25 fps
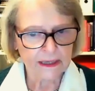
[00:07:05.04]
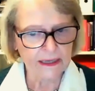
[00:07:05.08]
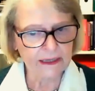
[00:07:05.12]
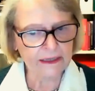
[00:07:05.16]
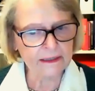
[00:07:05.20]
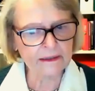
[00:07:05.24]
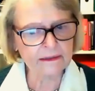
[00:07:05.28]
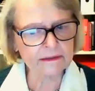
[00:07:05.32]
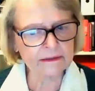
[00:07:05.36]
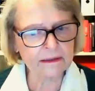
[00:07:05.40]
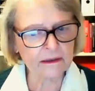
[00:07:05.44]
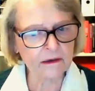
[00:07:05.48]

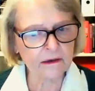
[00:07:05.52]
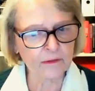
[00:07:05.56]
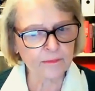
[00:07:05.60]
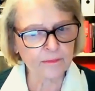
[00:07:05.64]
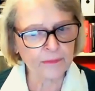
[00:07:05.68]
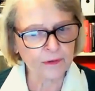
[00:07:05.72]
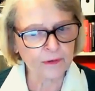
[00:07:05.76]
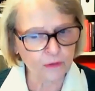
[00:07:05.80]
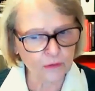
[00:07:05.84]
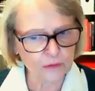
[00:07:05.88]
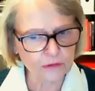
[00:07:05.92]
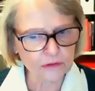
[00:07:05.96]
and
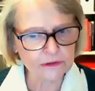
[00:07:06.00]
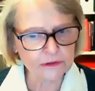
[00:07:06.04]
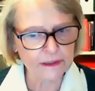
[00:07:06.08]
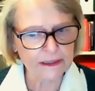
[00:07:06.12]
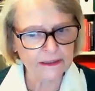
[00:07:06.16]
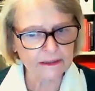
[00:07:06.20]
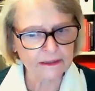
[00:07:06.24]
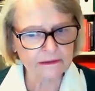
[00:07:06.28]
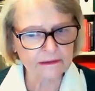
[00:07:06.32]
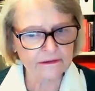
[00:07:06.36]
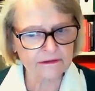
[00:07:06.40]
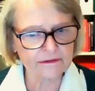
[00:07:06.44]

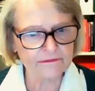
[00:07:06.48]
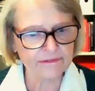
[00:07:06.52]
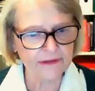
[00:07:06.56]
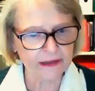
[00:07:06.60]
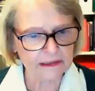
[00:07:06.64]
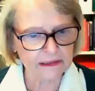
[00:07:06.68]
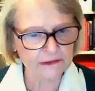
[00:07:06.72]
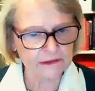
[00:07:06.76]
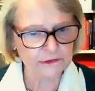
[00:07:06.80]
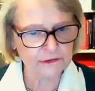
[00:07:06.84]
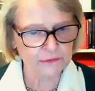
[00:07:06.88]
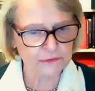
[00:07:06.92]
upholding the
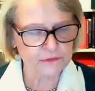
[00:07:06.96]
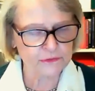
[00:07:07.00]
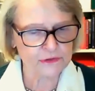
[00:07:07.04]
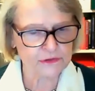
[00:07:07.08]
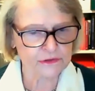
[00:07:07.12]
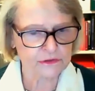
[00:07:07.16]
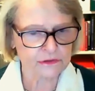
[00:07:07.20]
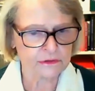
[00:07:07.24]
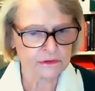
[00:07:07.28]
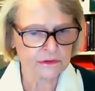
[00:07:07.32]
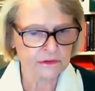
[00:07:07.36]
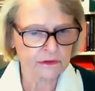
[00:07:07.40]

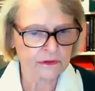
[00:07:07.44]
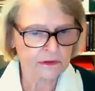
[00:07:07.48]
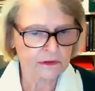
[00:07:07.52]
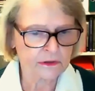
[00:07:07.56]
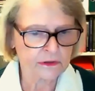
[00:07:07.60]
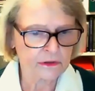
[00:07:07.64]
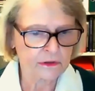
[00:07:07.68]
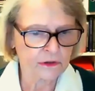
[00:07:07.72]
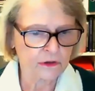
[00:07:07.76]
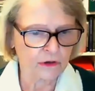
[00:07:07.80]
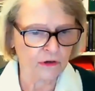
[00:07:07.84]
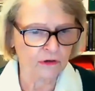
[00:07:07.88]
values
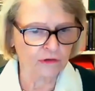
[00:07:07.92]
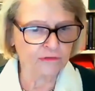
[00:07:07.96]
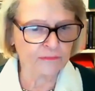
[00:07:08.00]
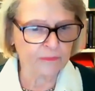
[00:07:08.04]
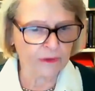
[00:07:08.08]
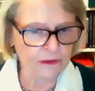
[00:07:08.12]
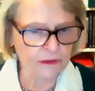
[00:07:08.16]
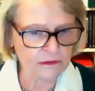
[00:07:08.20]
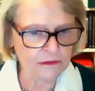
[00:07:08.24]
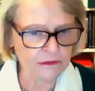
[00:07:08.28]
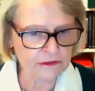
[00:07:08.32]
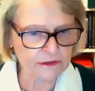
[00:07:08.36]
of
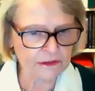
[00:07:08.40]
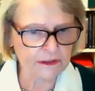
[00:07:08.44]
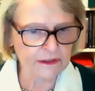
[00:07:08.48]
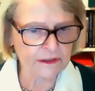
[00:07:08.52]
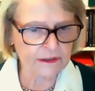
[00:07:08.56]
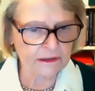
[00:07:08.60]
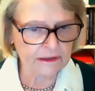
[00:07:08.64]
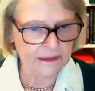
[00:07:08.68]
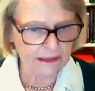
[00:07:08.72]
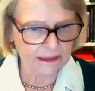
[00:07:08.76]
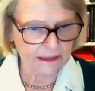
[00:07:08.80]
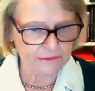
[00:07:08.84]

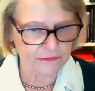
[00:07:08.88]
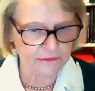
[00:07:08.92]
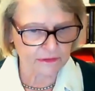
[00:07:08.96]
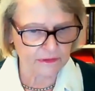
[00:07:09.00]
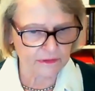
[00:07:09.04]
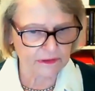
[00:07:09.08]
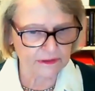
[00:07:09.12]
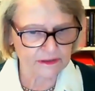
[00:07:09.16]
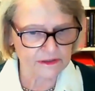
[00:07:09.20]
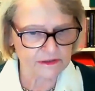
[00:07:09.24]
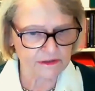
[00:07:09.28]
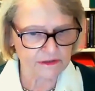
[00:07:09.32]

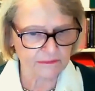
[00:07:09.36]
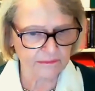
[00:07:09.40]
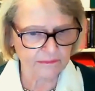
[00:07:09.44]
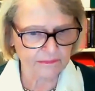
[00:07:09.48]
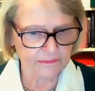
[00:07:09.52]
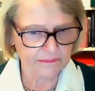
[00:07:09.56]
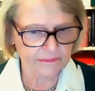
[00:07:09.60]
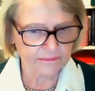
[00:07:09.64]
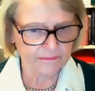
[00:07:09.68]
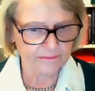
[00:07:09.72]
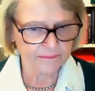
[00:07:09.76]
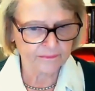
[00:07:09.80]
multilateralism,
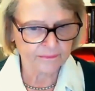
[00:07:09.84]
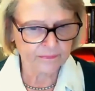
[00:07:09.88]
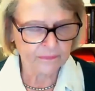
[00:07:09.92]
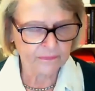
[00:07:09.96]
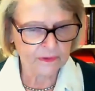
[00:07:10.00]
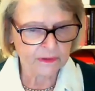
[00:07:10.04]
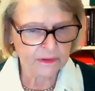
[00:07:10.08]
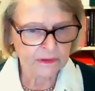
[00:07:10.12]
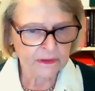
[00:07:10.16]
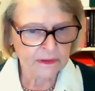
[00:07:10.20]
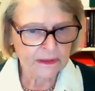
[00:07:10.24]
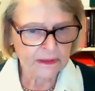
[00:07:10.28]

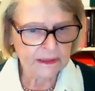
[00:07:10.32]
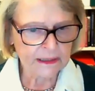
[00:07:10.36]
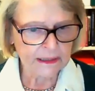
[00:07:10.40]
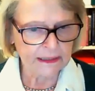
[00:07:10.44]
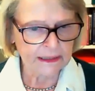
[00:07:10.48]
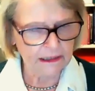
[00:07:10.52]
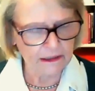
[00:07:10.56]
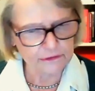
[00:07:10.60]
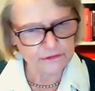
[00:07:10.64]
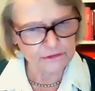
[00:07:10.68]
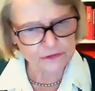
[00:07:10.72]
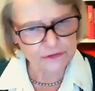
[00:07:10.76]

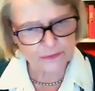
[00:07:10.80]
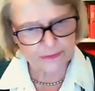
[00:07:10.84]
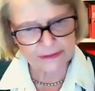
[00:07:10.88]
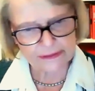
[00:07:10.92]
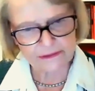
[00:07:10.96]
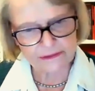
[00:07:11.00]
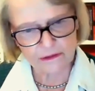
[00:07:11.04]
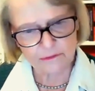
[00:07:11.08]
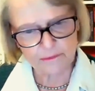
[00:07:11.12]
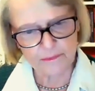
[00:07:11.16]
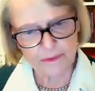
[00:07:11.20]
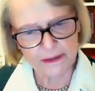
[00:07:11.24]

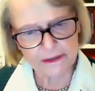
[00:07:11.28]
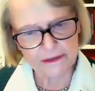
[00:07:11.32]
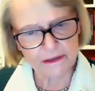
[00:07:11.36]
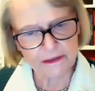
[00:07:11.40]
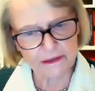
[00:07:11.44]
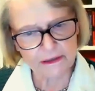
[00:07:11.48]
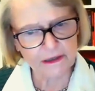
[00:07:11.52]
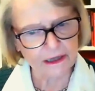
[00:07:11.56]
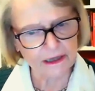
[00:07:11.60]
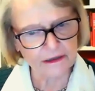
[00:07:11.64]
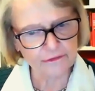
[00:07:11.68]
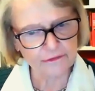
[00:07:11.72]
illustrated by
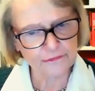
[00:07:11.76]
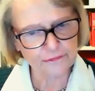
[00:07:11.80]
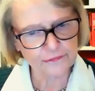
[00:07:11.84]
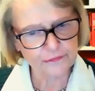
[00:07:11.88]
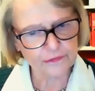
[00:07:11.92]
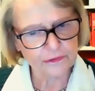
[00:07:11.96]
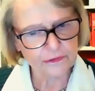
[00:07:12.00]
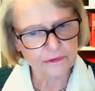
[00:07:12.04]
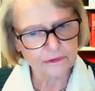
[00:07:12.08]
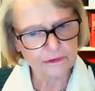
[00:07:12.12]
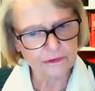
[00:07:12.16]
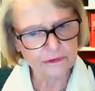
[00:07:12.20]
the
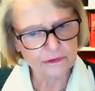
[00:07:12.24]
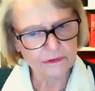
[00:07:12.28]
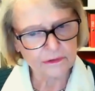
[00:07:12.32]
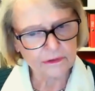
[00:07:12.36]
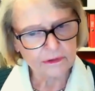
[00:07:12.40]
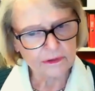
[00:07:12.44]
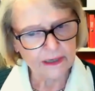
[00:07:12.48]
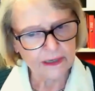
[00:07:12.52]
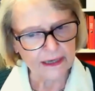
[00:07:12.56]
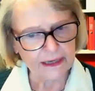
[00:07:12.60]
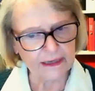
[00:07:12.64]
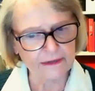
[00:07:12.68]
life
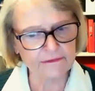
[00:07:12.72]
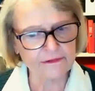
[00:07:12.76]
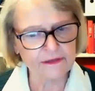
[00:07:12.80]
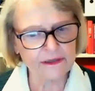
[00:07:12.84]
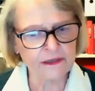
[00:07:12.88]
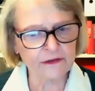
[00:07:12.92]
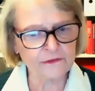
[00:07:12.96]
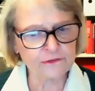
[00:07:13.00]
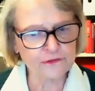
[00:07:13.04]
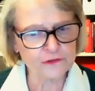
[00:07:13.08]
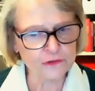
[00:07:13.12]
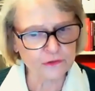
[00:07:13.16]
and
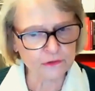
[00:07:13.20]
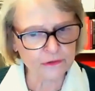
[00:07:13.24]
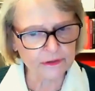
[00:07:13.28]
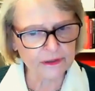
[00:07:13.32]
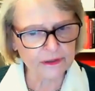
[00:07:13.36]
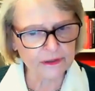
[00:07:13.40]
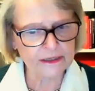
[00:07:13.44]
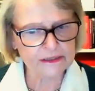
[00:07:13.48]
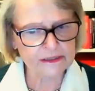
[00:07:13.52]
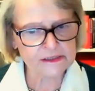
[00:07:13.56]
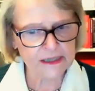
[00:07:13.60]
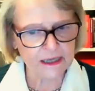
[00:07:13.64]
the
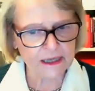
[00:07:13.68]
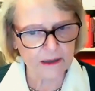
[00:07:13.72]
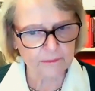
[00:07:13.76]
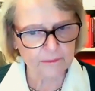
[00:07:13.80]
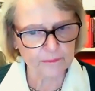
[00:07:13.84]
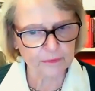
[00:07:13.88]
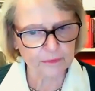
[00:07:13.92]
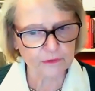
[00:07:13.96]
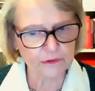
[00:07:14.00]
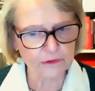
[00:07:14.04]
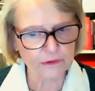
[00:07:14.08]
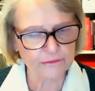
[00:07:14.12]
enduring
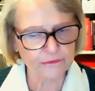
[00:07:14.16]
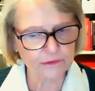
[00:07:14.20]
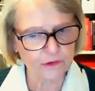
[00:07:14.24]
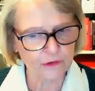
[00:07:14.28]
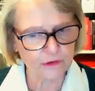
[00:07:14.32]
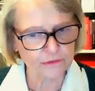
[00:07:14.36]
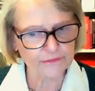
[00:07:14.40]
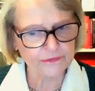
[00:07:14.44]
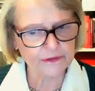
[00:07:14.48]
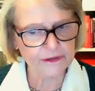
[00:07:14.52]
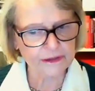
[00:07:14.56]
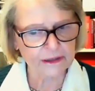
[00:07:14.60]
example of
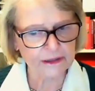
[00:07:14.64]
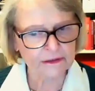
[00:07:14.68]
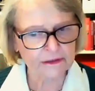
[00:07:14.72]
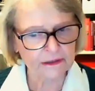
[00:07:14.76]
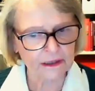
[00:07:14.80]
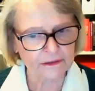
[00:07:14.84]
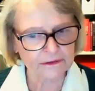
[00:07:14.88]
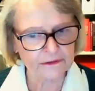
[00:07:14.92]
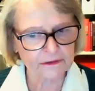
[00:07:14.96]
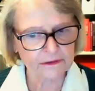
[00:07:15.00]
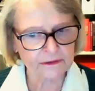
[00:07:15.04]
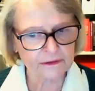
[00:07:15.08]
Kofi
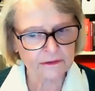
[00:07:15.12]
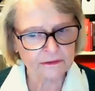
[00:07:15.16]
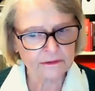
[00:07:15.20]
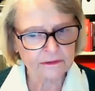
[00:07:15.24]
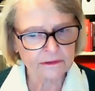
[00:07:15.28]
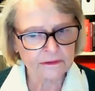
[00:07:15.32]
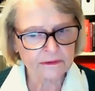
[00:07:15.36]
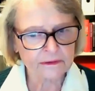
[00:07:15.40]
Annan,